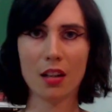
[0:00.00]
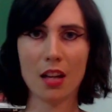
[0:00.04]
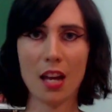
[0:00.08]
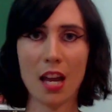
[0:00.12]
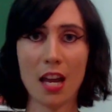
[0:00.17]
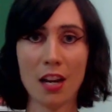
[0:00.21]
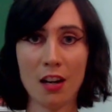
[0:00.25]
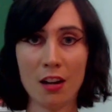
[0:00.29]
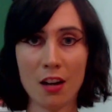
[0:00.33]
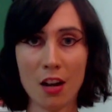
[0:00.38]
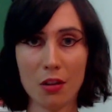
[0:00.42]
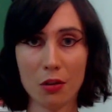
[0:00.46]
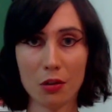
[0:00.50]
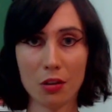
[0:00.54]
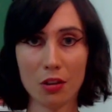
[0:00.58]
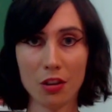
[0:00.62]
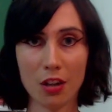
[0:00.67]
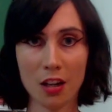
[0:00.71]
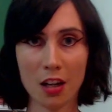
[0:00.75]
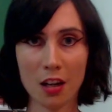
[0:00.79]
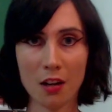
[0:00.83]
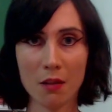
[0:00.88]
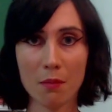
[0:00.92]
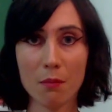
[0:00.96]
And another
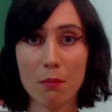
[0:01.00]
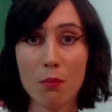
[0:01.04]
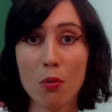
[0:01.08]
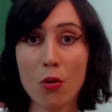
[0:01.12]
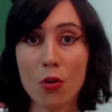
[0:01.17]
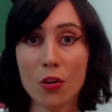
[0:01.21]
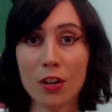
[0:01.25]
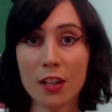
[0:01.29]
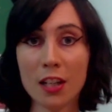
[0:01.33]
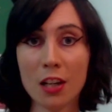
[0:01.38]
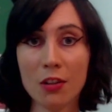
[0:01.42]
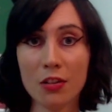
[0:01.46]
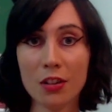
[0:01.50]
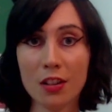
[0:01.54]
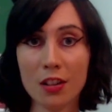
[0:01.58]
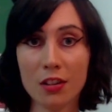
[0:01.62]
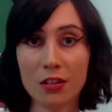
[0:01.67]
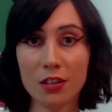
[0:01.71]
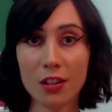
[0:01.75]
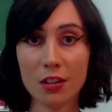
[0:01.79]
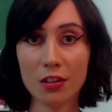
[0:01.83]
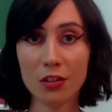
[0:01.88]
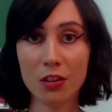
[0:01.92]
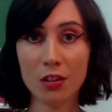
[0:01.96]
thing, pointing out the
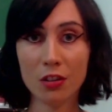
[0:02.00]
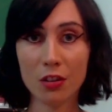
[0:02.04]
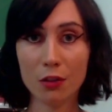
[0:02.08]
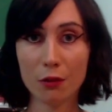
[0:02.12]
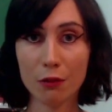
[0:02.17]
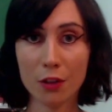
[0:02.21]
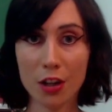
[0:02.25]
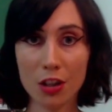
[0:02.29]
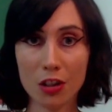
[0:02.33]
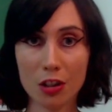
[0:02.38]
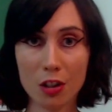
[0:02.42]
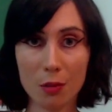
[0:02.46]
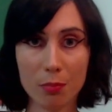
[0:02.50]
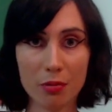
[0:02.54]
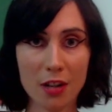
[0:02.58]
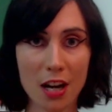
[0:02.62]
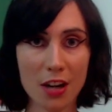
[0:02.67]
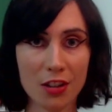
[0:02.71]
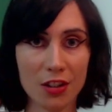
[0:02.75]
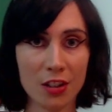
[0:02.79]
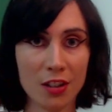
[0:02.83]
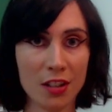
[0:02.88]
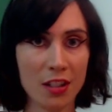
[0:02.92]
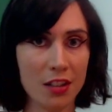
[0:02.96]
existence of racial
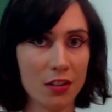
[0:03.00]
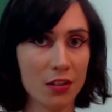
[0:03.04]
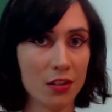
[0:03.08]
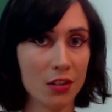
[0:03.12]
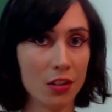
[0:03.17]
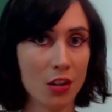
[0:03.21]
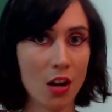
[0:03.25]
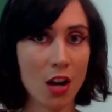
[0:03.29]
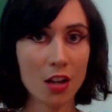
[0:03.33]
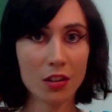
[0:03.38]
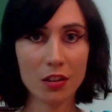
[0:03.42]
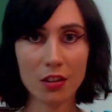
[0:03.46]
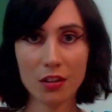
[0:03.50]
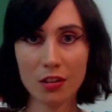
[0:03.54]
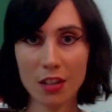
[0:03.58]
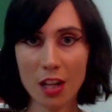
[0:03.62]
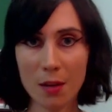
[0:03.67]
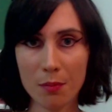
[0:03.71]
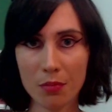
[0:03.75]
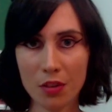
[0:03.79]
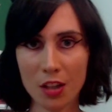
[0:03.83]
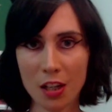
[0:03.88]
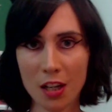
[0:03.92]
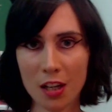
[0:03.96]
oppression is not the
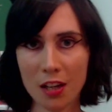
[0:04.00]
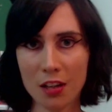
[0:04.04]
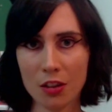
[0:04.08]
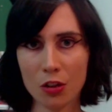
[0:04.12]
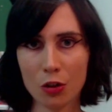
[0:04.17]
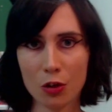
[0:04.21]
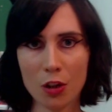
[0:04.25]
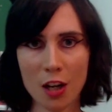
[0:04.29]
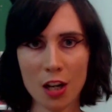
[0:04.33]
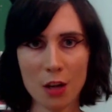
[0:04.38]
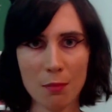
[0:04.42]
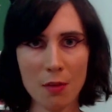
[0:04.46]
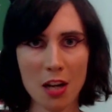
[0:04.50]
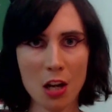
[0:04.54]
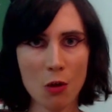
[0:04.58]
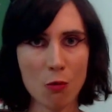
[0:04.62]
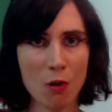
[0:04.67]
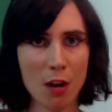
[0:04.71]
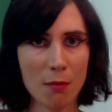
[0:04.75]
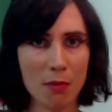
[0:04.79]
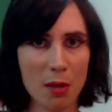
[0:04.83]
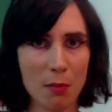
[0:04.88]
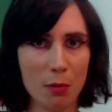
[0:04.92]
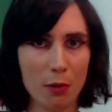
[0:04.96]
same thing as trying to make
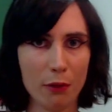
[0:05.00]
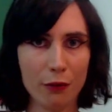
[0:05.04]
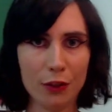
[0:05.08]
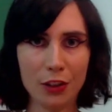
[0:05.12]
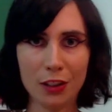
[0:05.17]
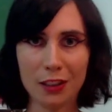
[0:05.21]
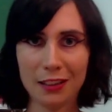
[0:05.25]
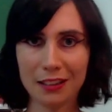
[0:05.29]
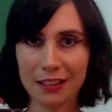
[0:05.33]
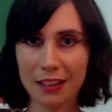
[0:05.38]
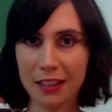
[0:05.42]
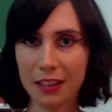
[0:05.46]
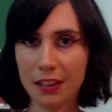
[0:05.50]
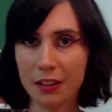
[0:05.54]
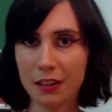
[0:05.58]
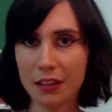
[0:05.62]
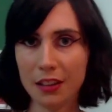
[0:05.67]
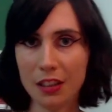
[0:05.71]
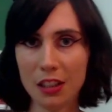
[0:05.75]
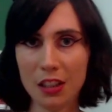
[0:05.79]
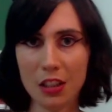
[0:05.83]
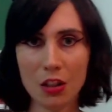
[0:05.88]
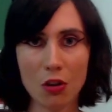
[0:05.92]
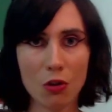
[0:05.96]
white people feel
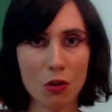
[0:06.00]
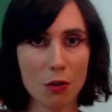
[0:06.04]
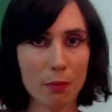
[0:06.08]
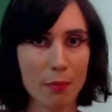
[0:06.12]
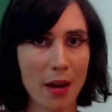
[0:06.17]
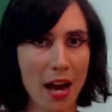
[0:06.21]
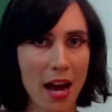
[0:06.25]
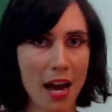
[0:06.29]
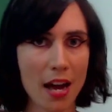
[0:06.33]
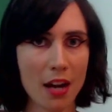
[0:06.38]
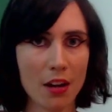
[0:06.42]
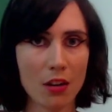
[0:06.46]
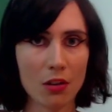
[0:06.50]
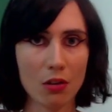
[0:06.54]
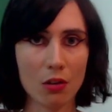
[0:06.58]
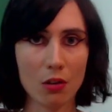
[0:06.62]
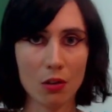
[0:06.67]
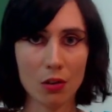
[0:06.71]
guilty or bad